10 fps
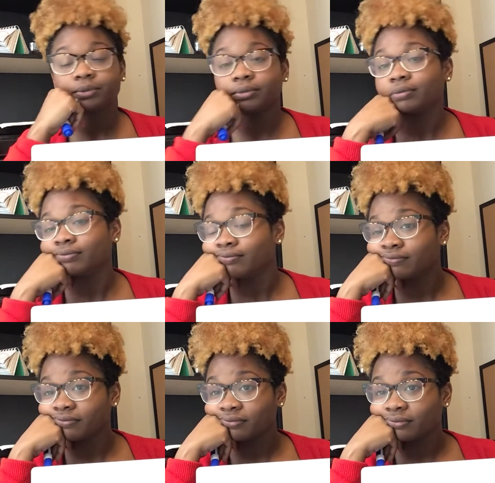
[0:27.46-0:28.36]

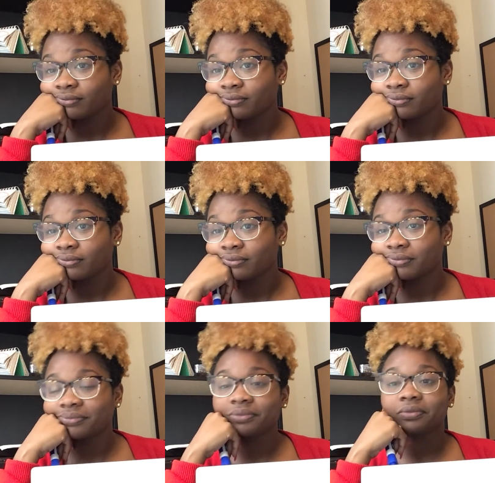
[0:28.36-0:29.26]

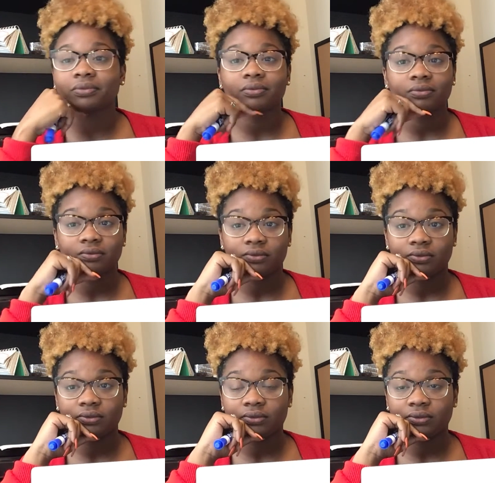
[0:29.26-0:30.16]

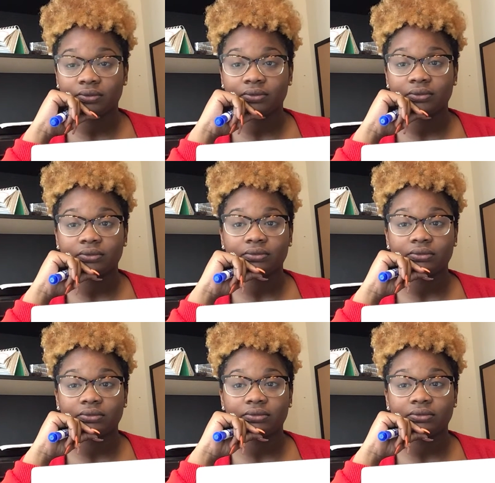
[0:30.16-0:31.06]

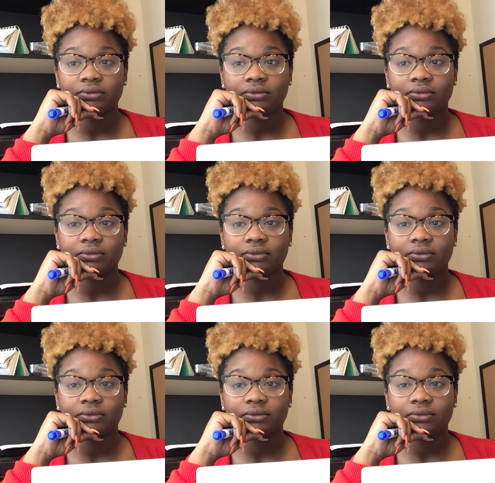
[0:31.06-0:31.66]
(silence)